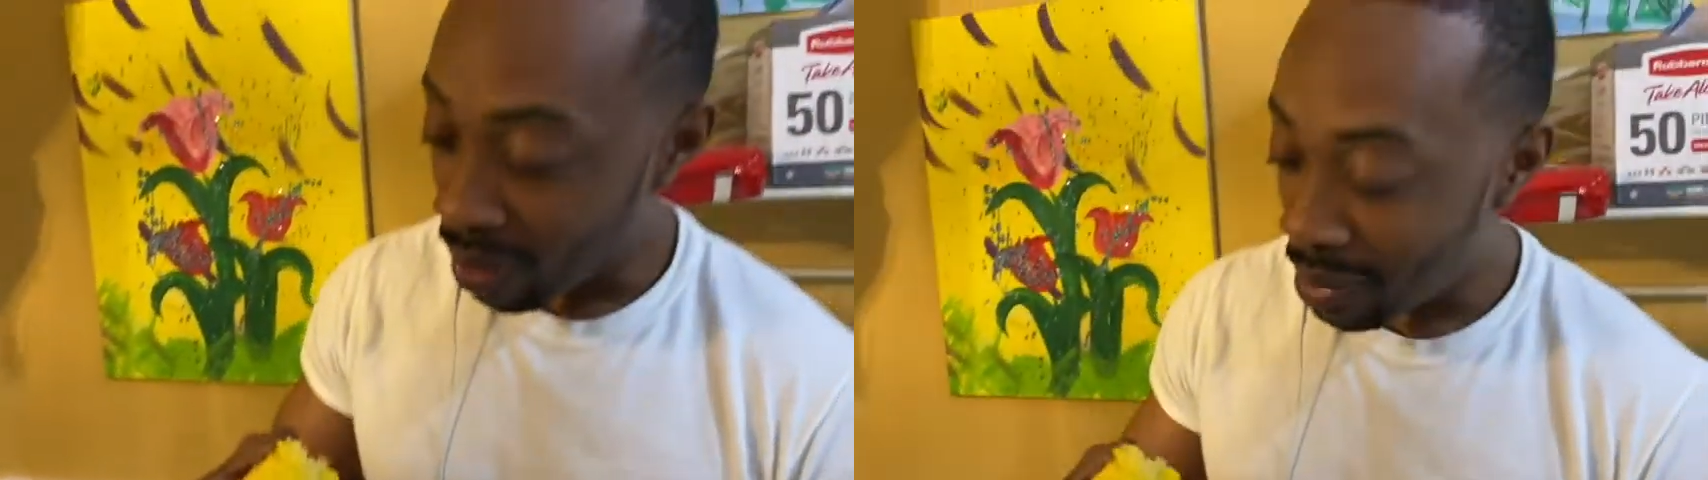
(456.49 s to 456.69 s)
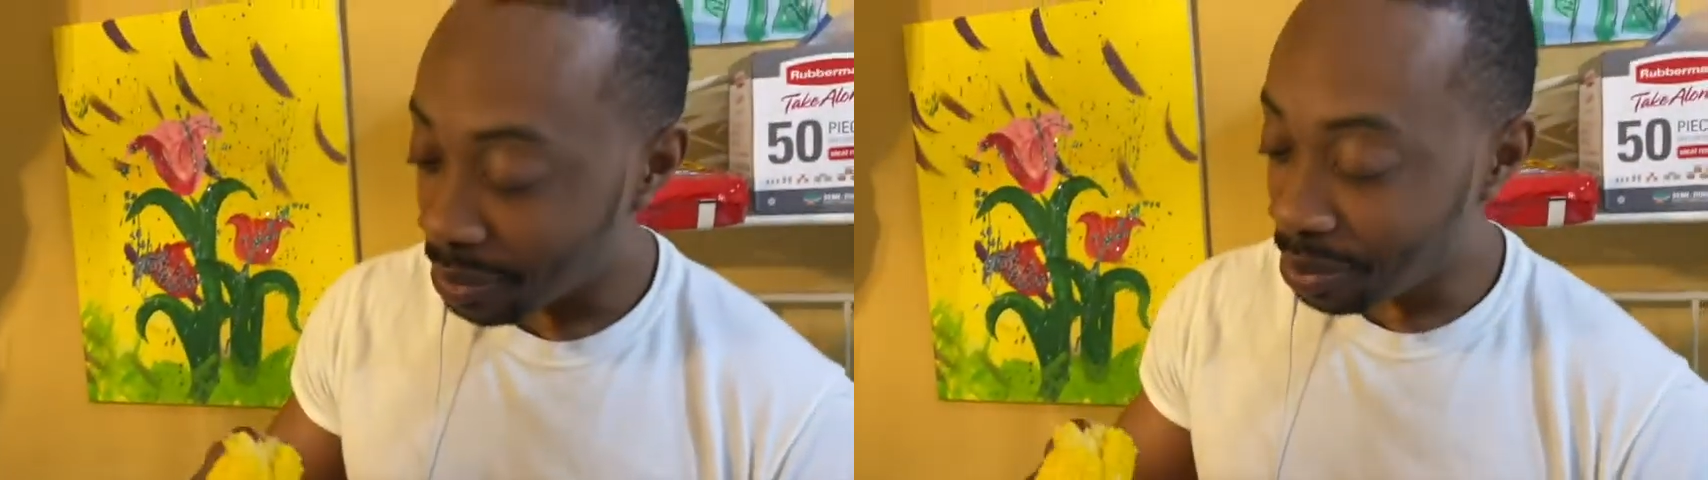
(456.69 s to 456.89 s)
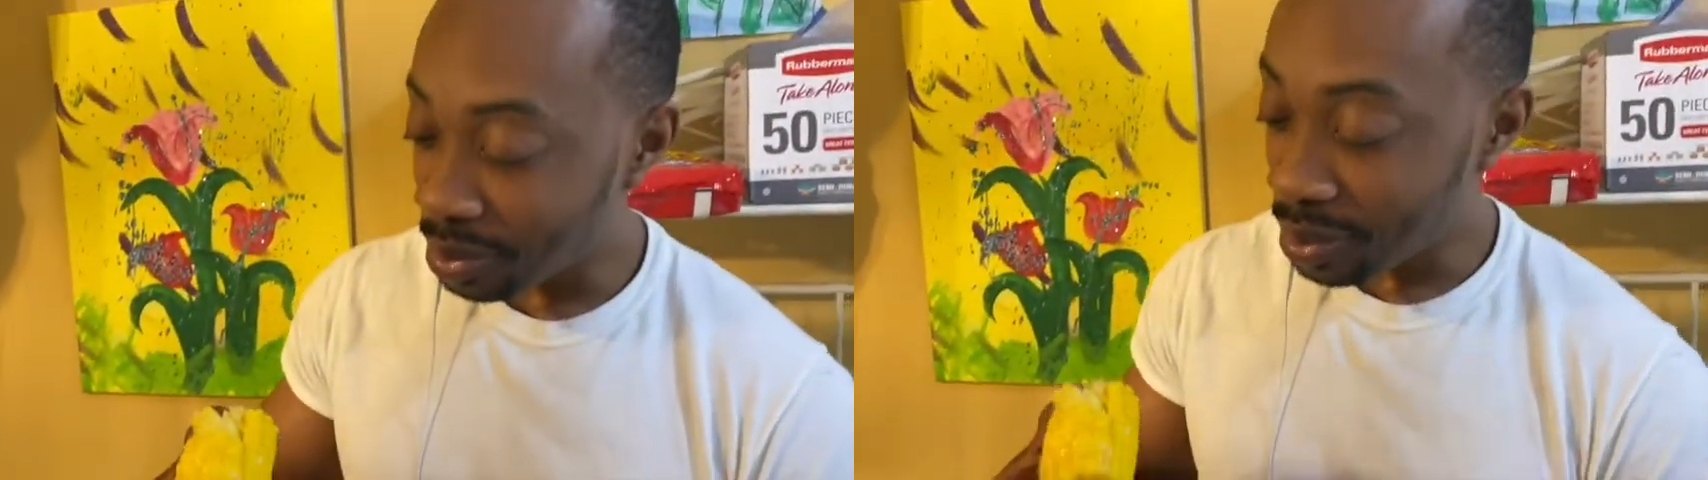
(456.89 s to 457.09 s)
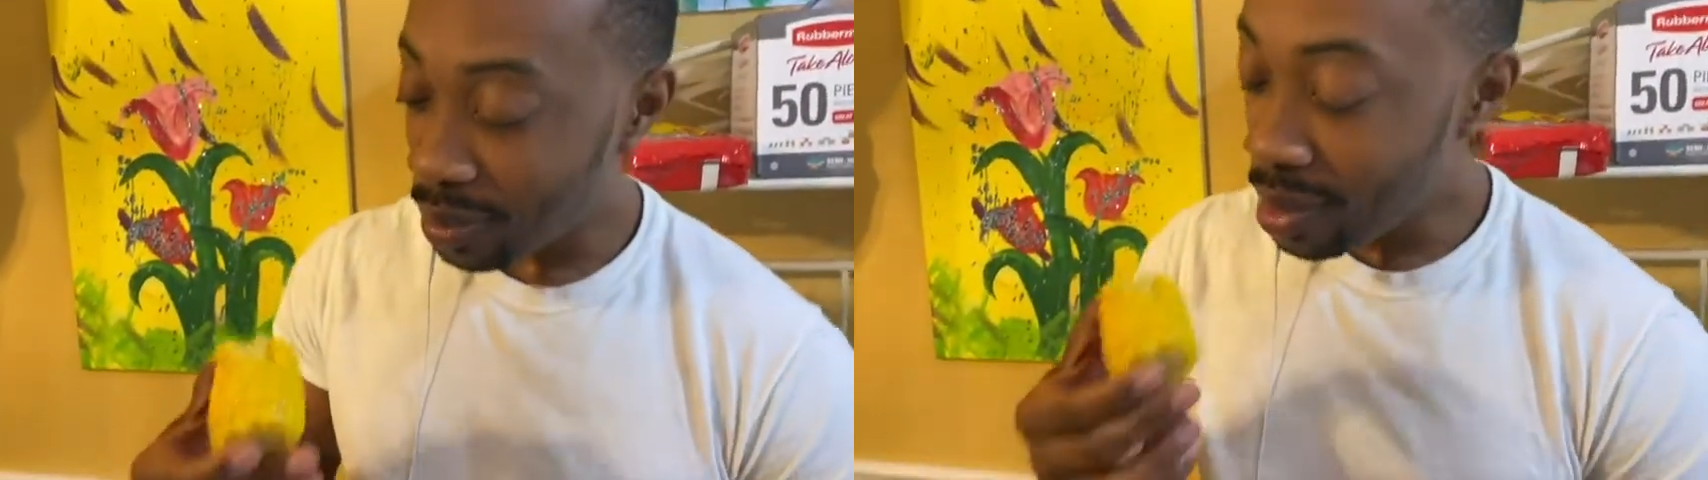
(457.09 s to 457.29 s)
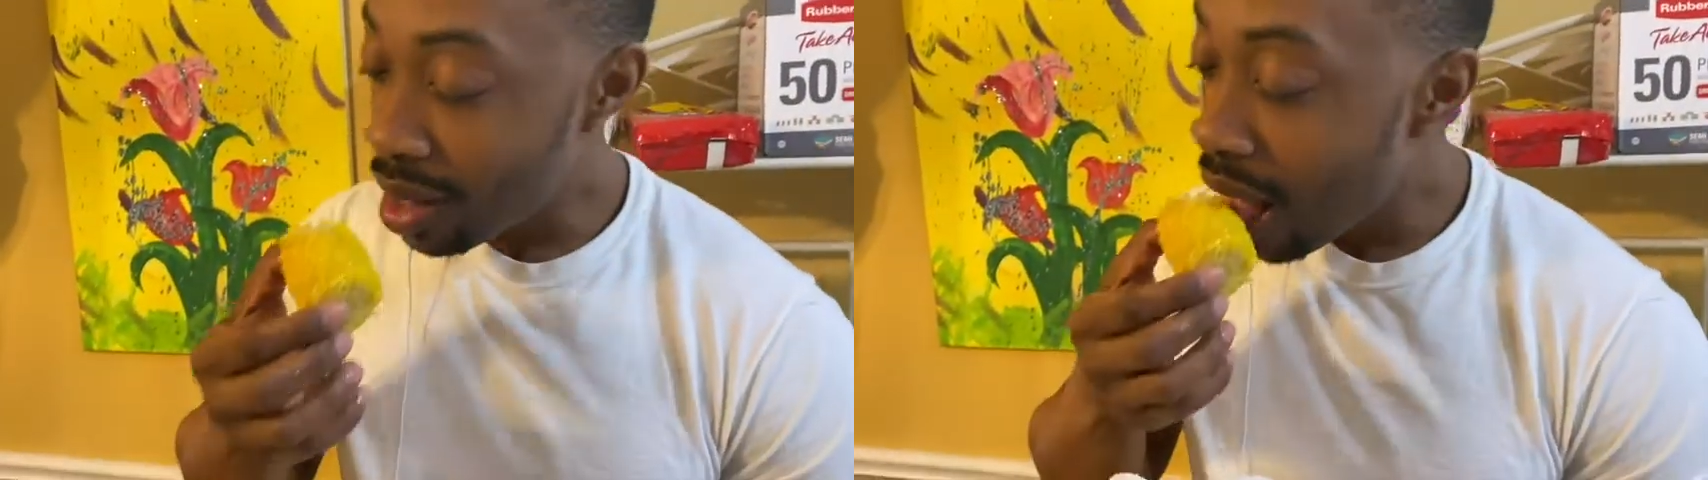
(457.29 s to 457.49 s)
That's not good
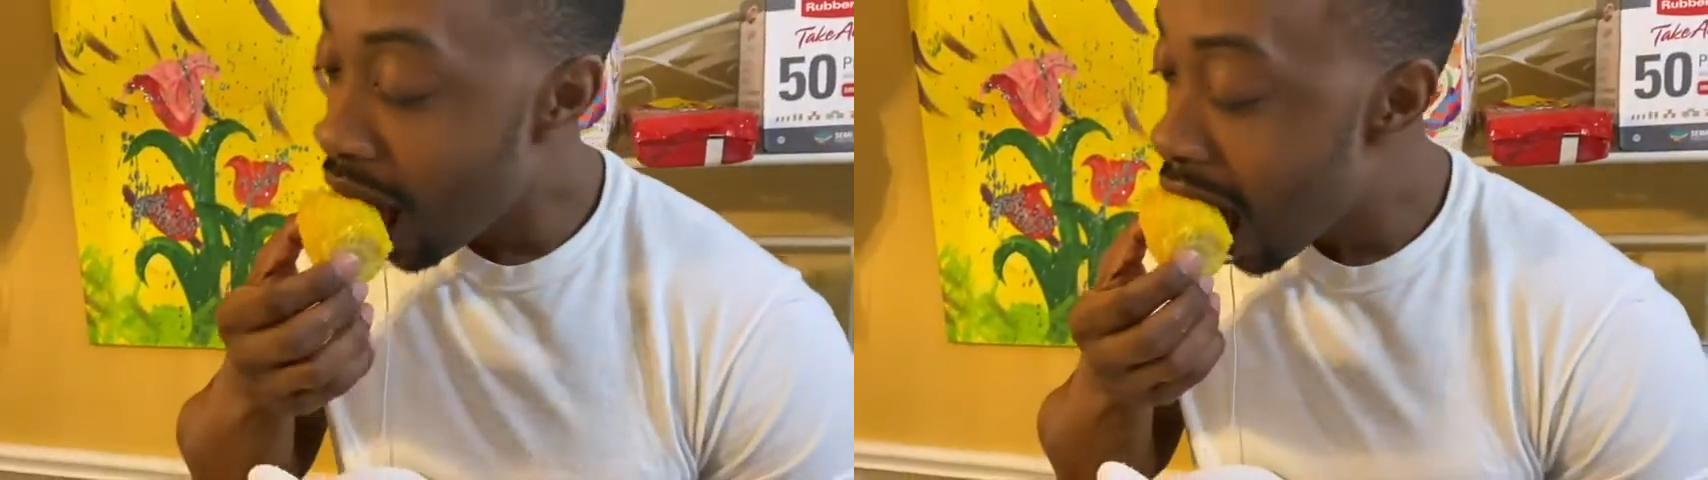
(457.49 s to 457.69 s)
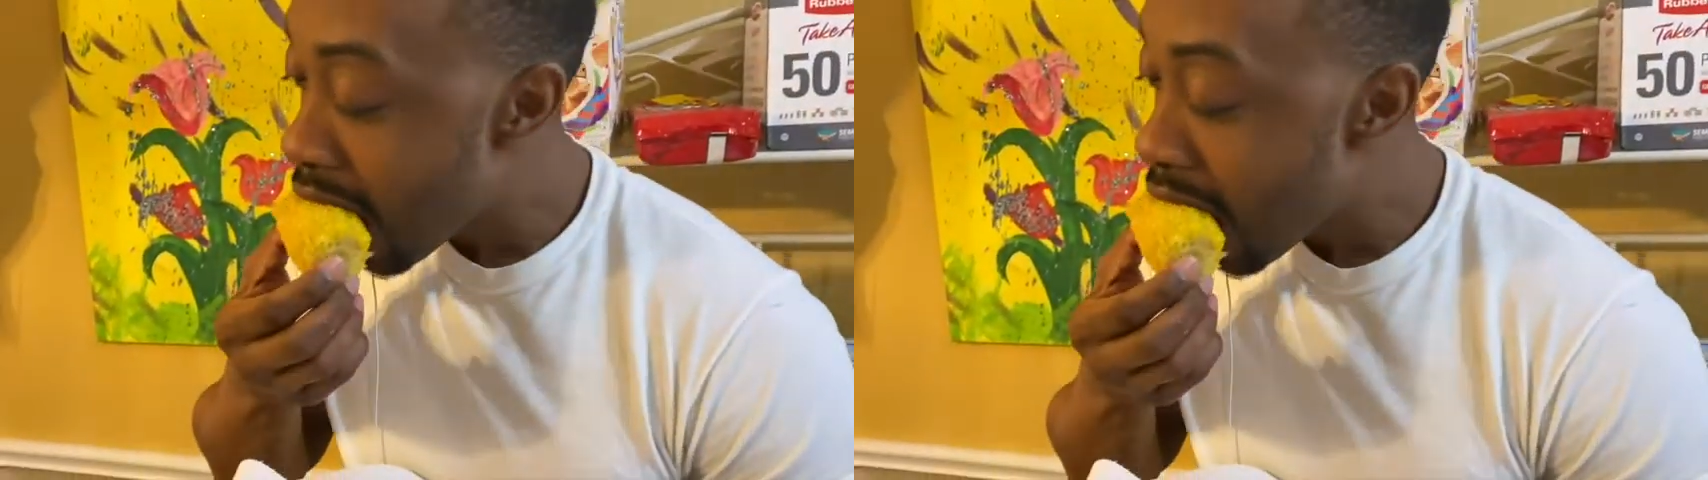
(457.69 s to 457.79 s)
corn, babe.